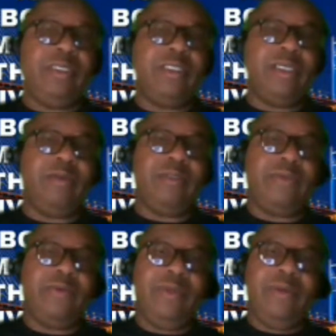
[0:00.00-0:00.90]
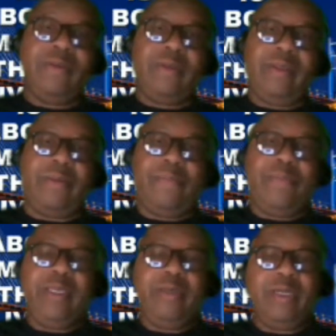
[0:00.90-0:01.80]
Doing these shows have
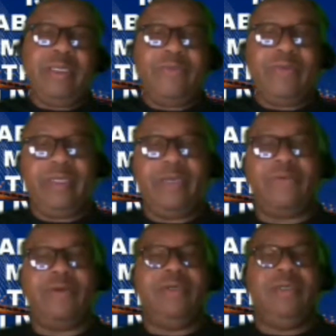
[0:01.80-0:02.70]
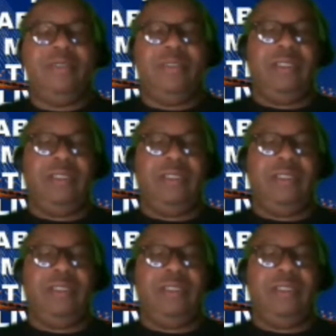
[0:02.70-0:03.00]
helped me on a different level.